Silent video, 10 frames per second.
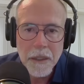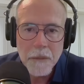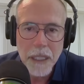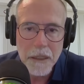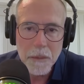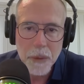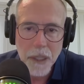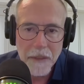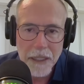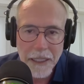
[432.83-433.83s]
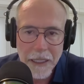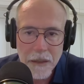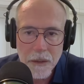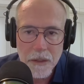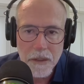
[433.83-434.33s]
paid to private
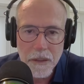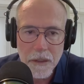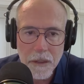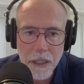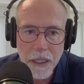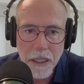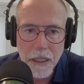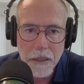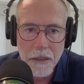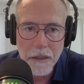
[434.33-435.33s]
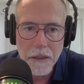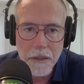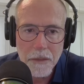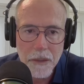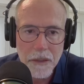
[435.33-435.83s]
landlords in the UK is
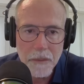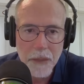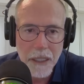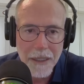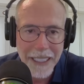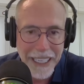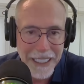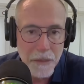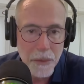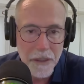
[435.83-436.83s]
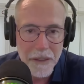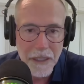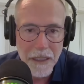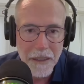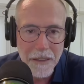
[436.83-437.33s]
risen by
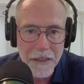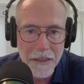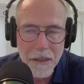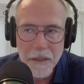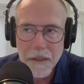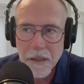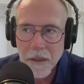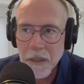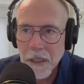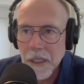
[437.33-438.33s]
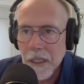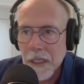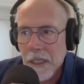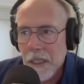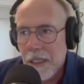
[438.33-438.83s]
9% in this year alone. So,
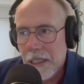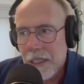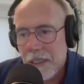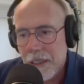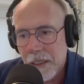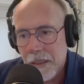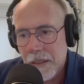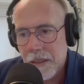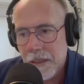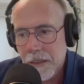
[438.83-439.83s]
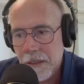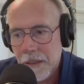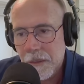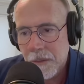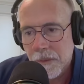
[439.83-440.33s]
this is,
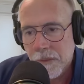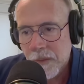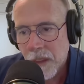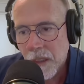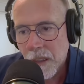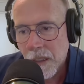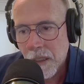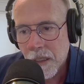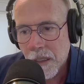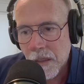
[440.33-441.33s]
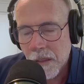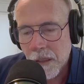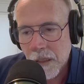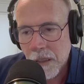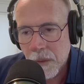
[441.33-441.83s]
I don't know, I
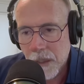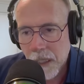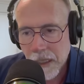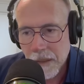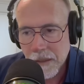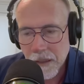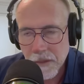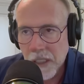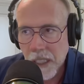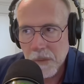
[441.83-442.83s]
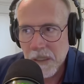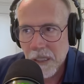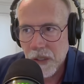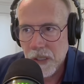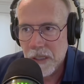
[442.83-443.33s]
liked what Kyla said, a vibe
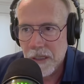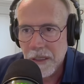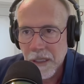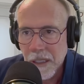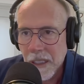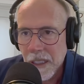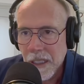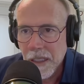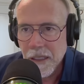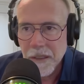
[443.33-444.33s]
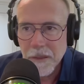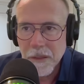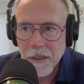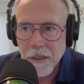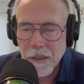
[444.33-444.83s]
session. You know,
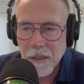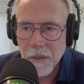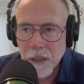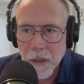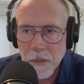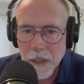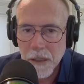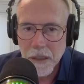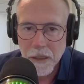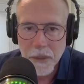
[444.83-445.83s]
the lower middle income